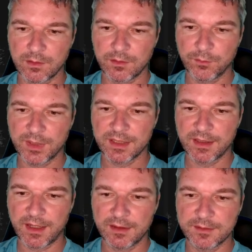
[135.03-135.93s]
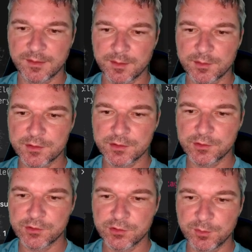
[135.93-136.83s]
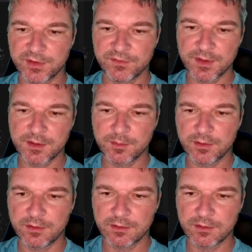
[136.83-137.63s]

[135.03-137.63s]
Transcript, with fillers: uh, we can add an assertion should be visible.